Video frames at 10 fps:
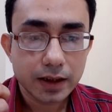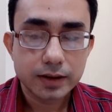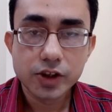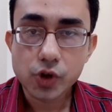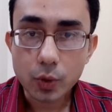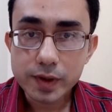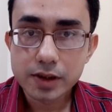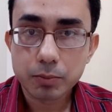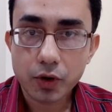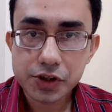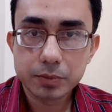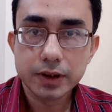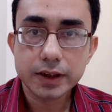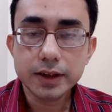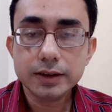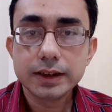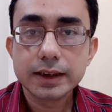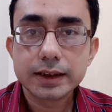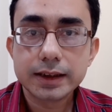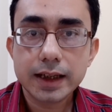there's always the possibility
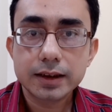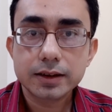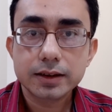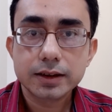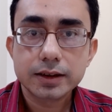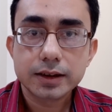that